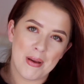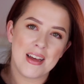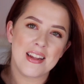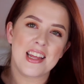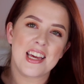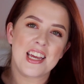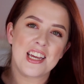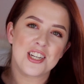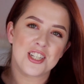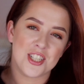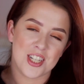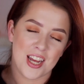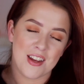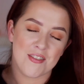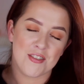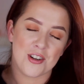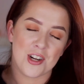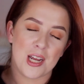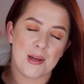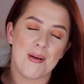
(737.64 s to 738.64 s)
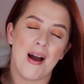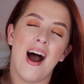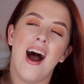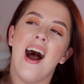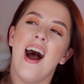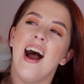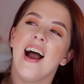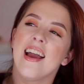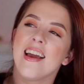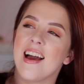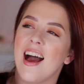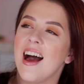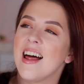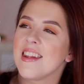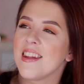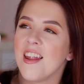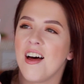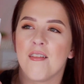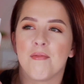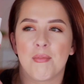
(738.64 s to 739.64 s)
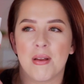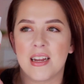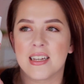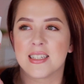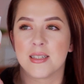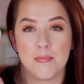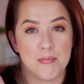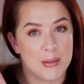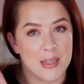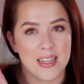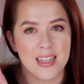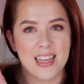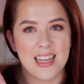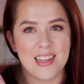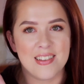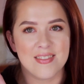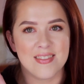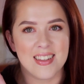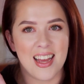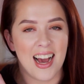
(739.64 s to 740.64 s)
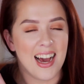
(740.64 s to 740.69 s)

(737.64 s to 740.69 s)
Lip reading: Billie Shave Cream. I love me some Billie.